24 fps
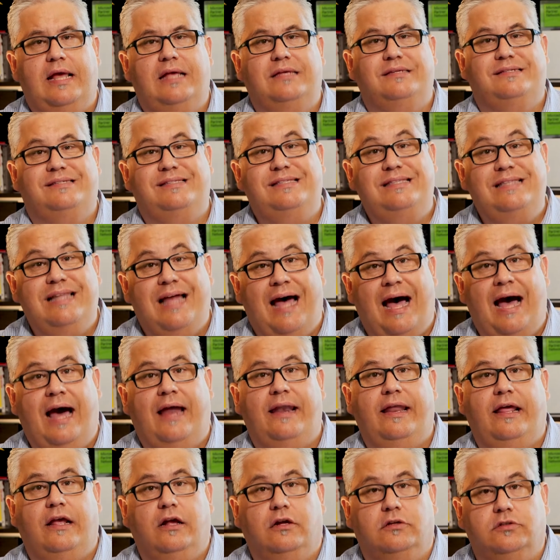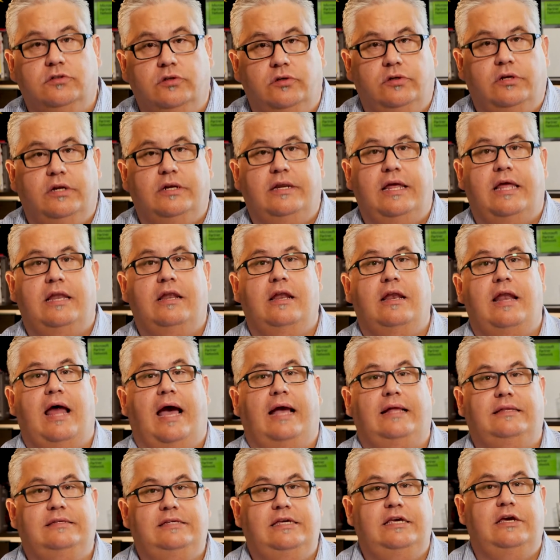is not included in an
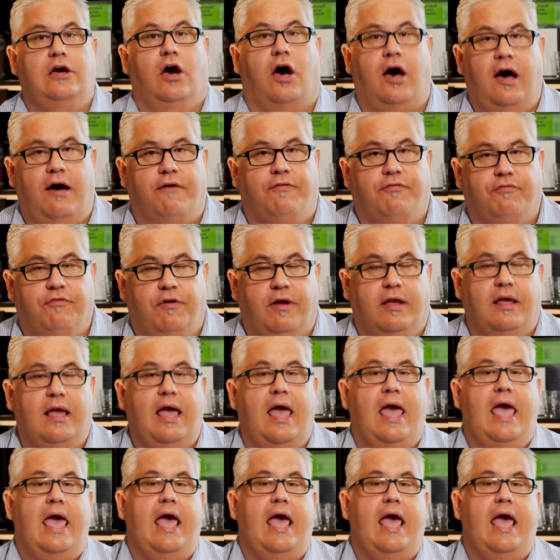IT offering.